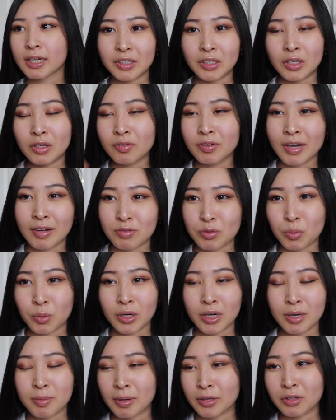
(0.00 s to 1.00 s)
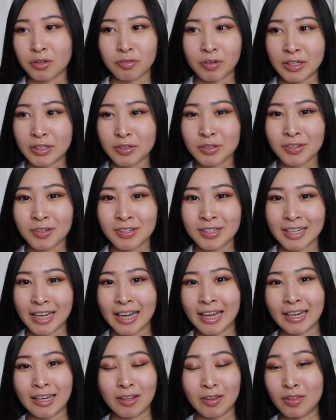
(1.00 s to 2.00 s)
you even have to worry about your vendors
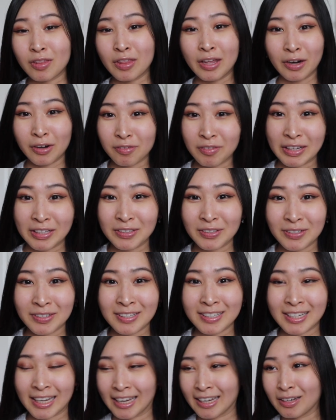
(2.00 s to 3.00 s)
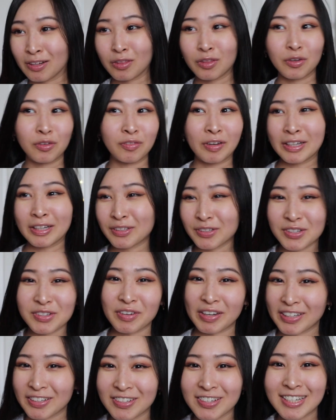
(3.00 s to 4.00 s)
and their vendors and their vendors'
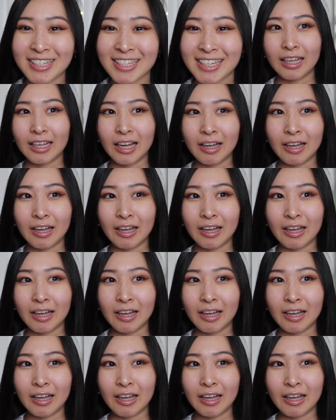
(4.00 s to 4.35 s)
vendors.